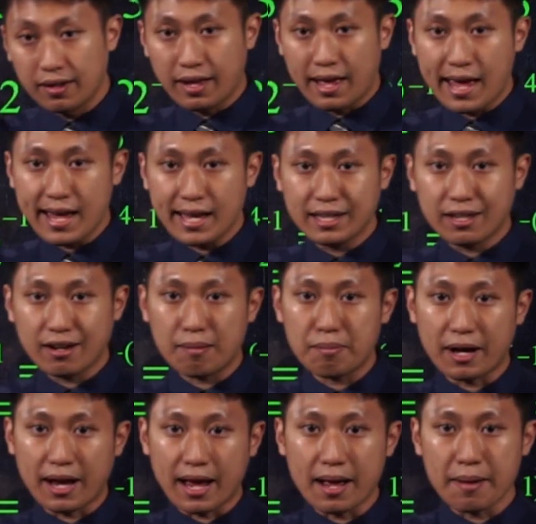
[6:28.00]
A divided
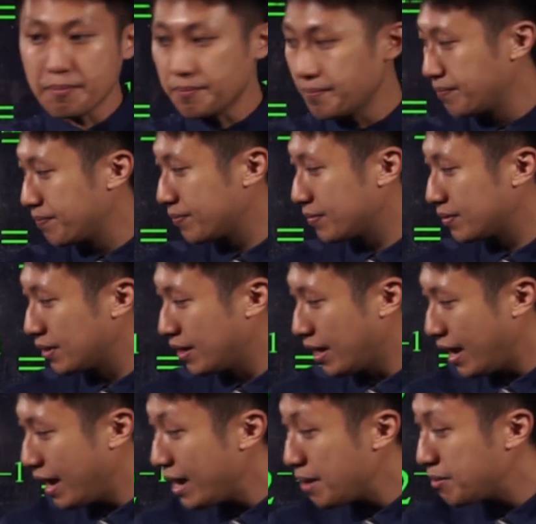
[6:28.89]
by m,
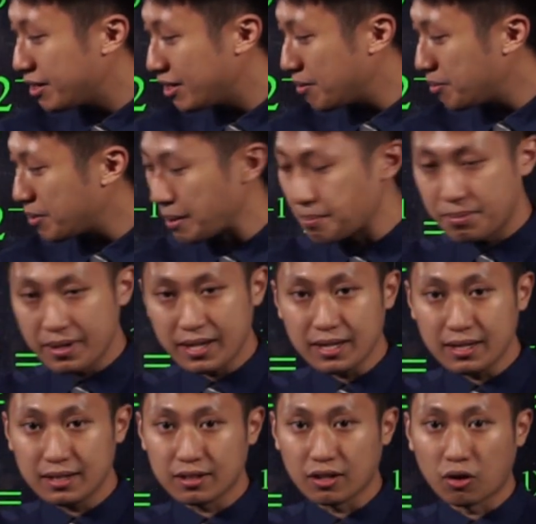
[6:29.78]
a divided by
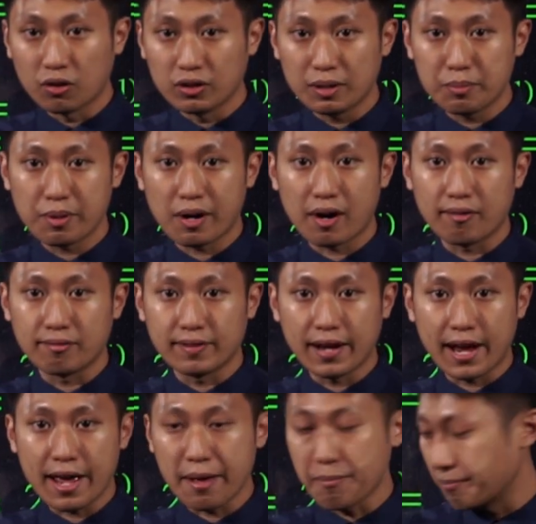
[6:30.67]
b, the whole thing power of
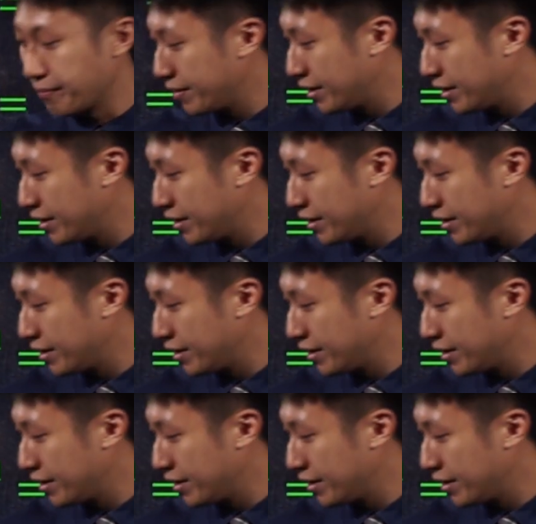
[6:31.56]
m